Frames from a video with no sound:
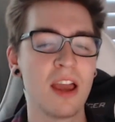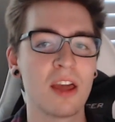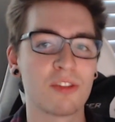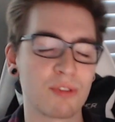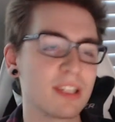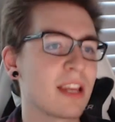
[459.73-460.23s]

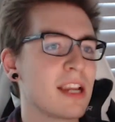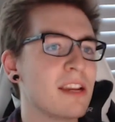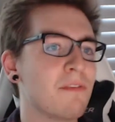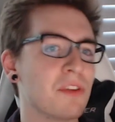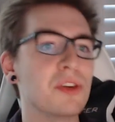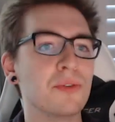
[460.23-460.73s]
The reason I
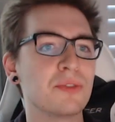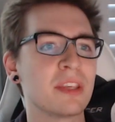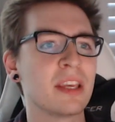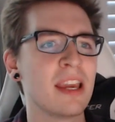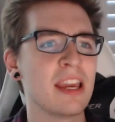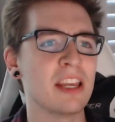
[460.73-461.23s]
did views
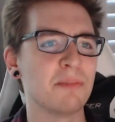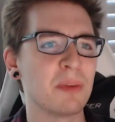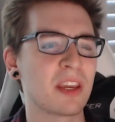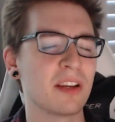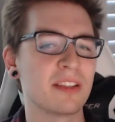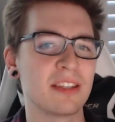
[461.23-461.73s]
is
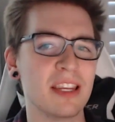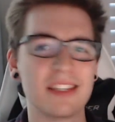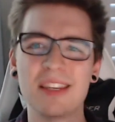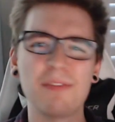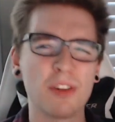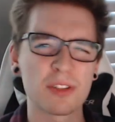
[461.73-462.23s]
because it
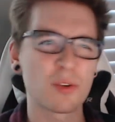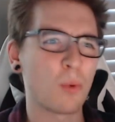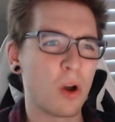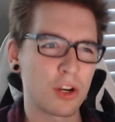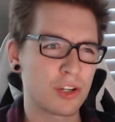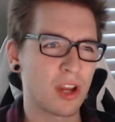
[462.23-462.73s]
defaults to
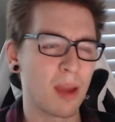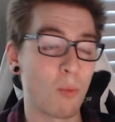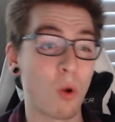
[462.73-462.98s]
watch time.